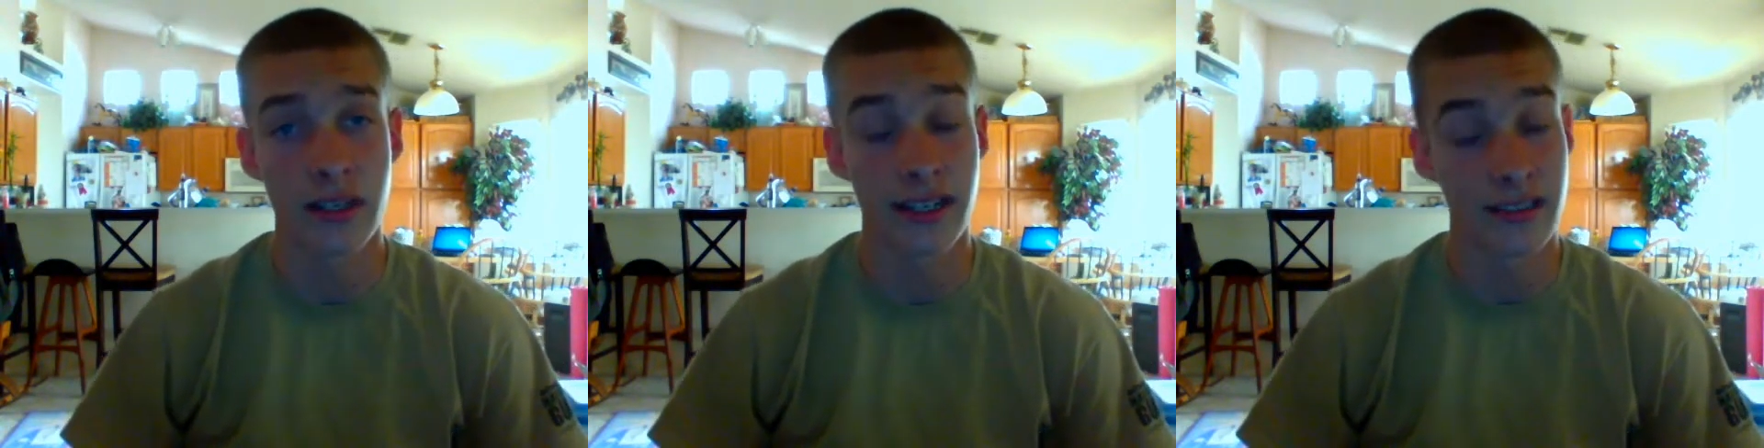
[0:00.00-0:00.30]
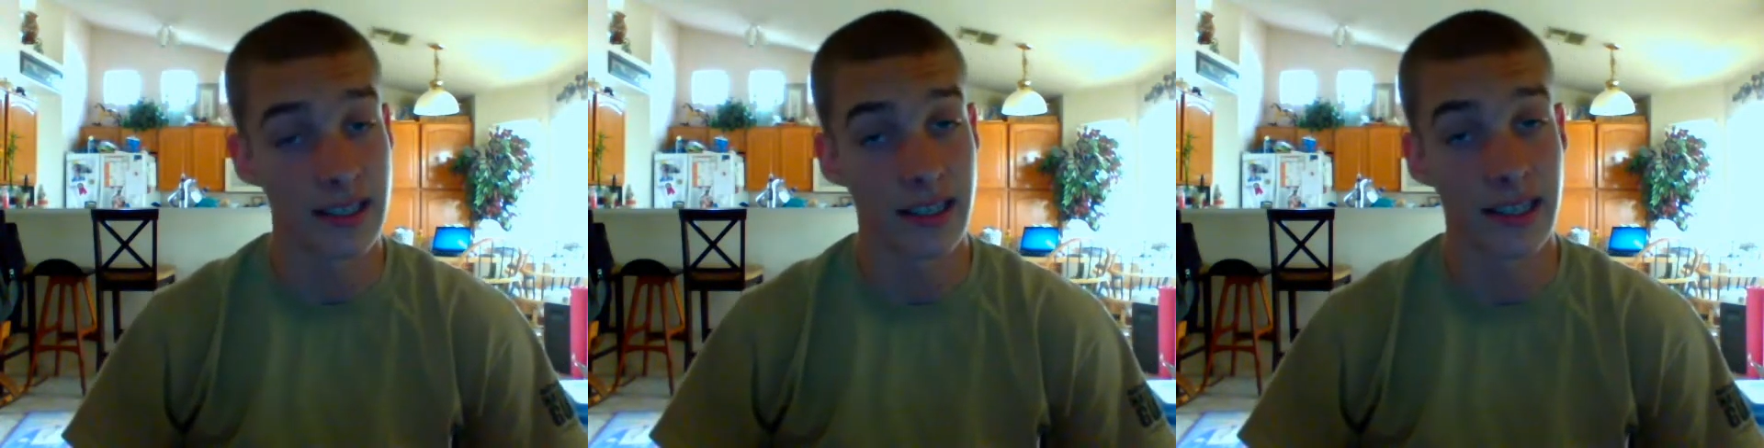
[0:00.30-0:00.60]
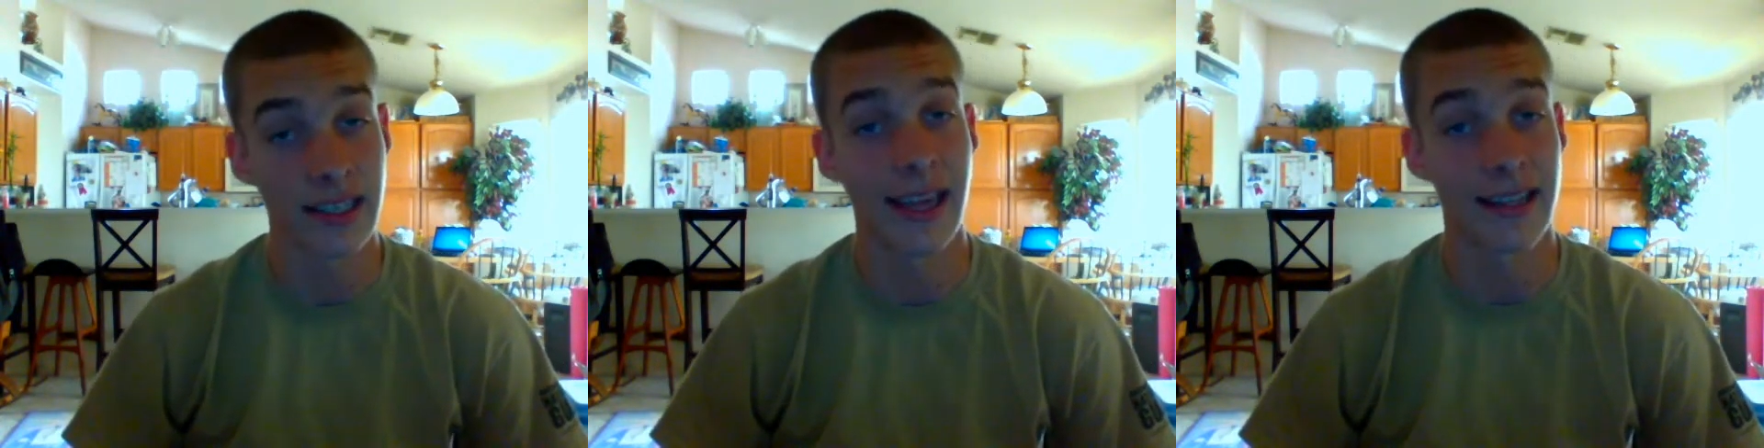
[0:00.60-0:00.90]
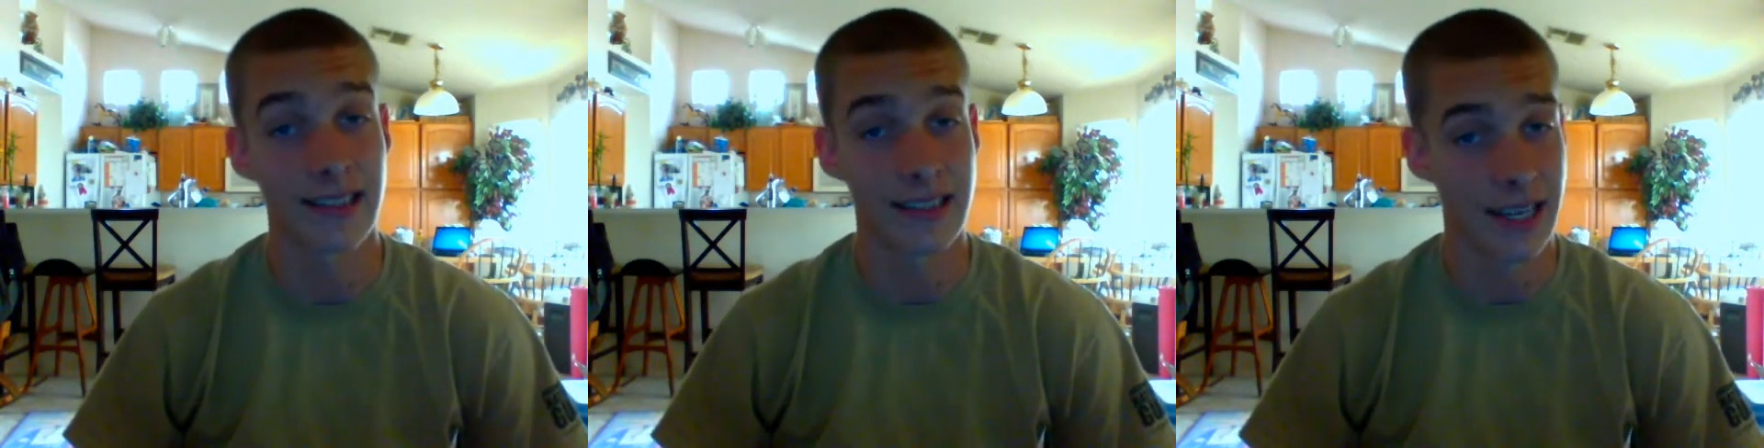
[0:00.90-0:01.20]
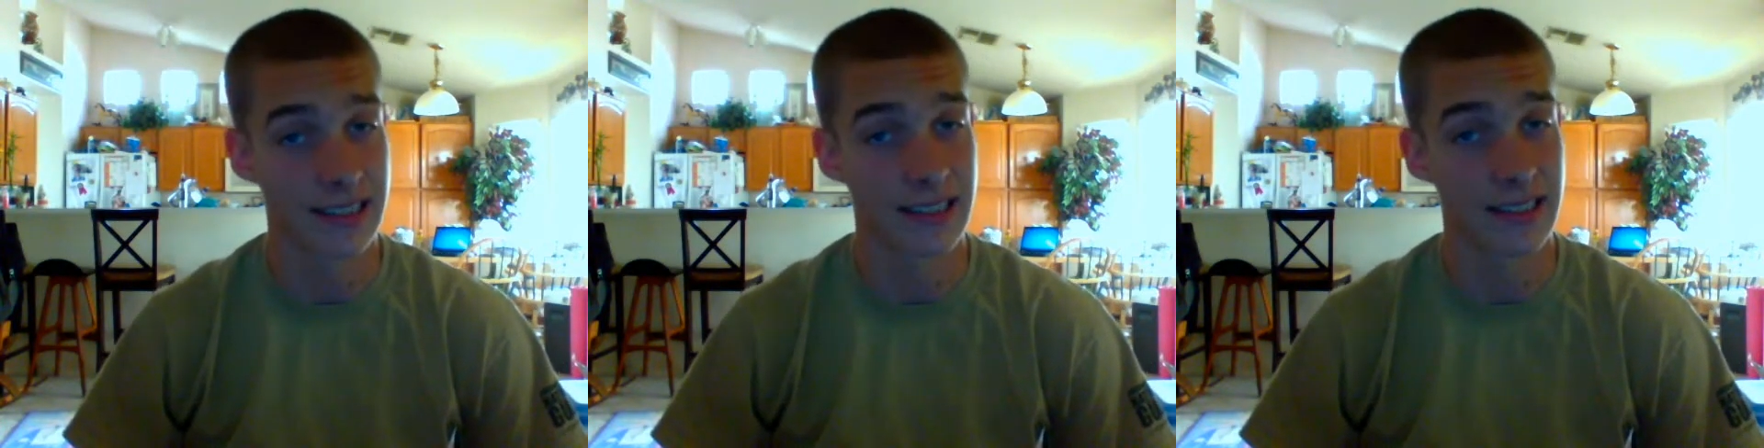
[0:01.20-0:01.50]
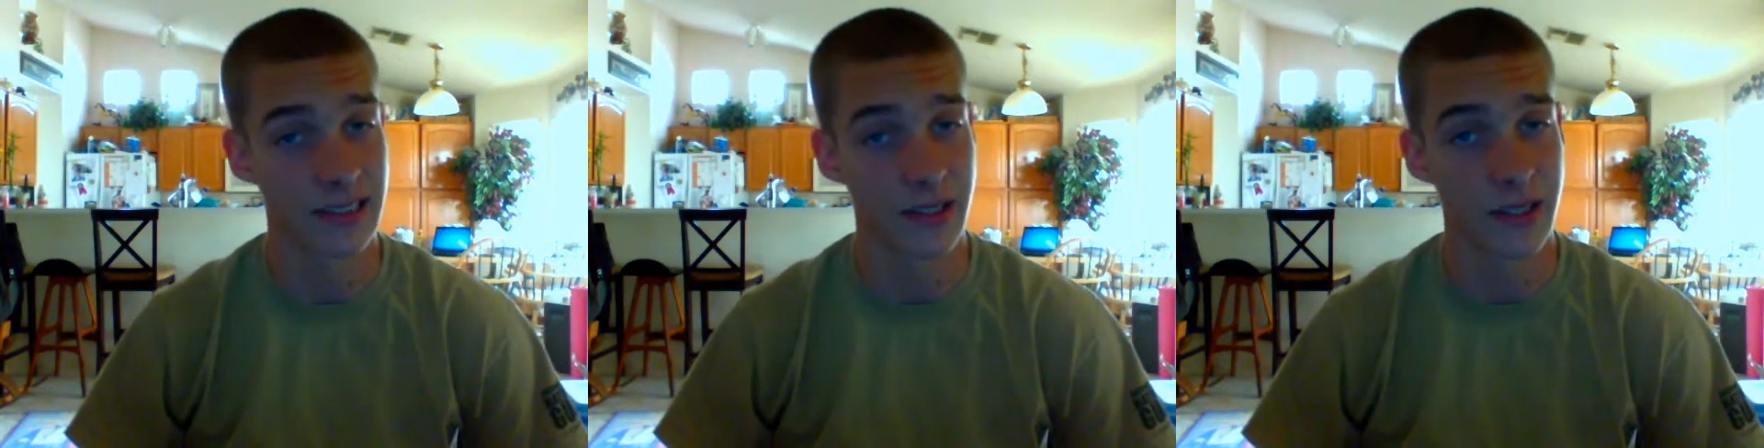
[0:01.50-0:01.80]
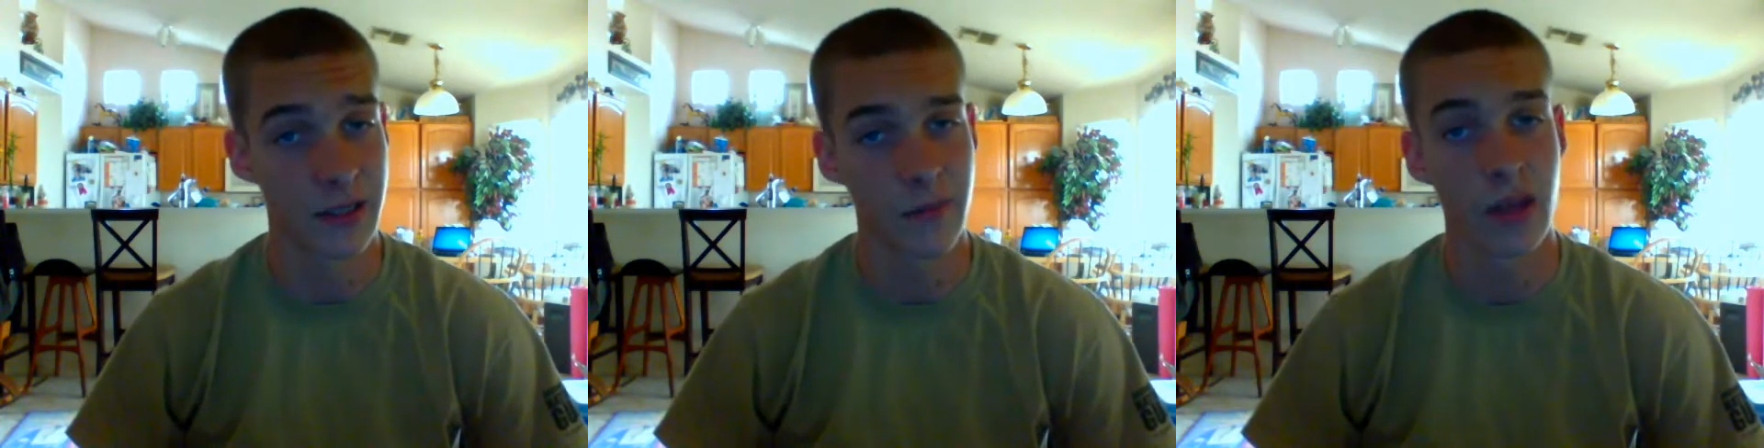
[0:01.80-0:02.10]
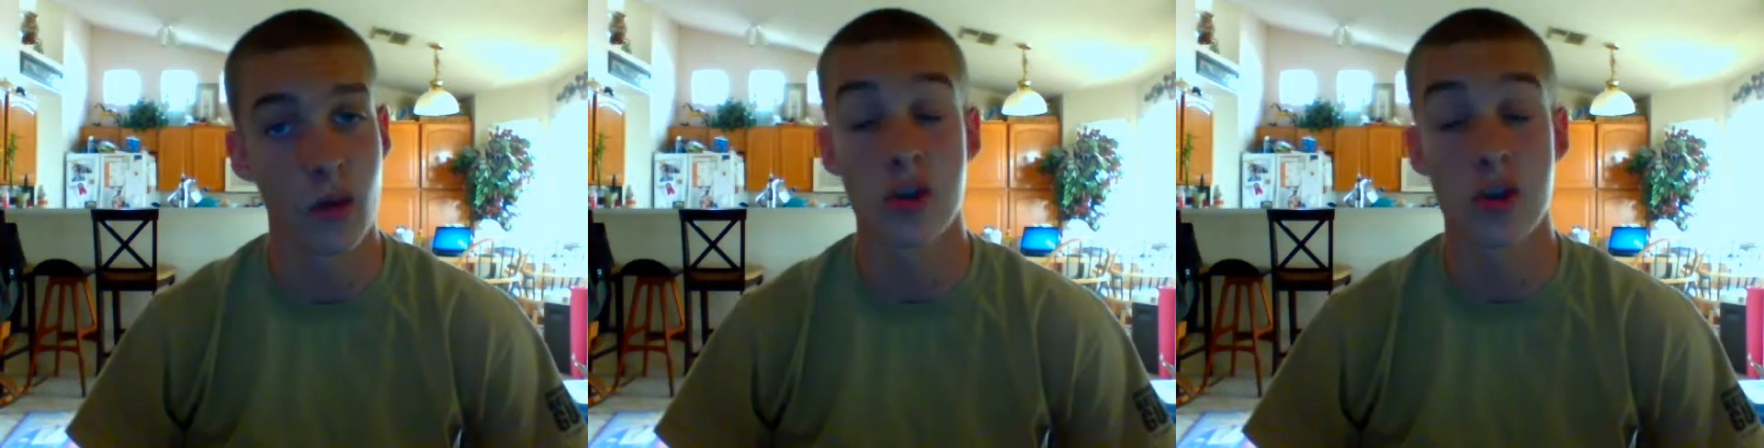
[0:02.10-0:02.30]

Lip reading: in Kentucky and Texas this year,